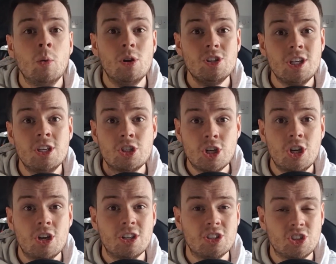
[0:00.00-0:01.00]
which in
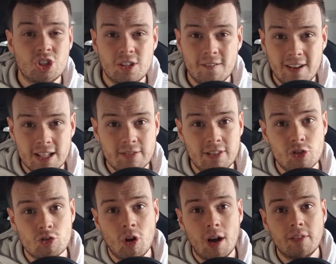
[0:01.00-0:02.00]
turn is just effectively
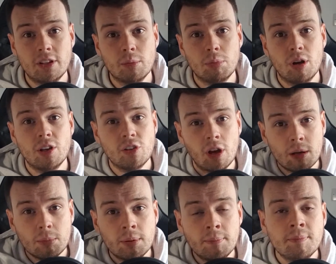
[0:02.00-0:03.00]
driving the price
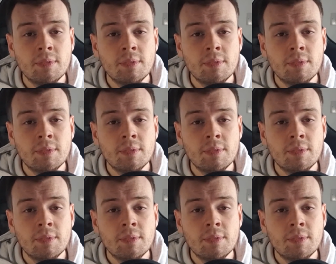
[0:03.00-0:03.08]
up.